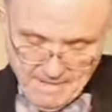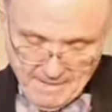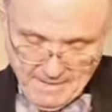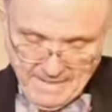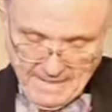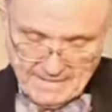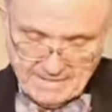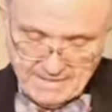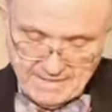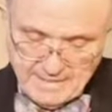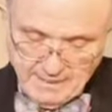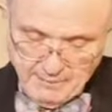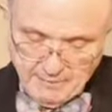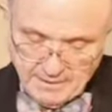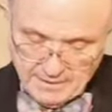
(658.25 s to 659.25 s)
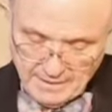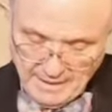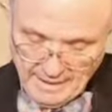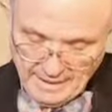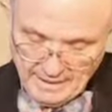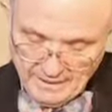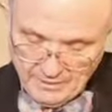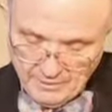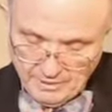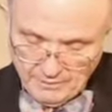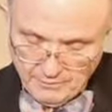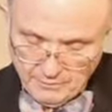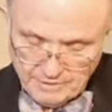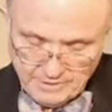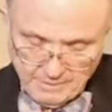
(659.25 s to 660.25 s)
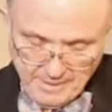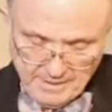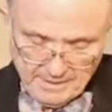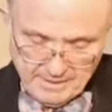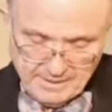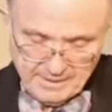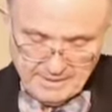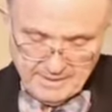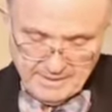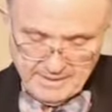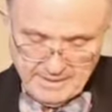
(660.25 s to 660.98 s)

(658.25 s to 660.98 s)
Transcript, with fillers: that has a definite likelihood of response.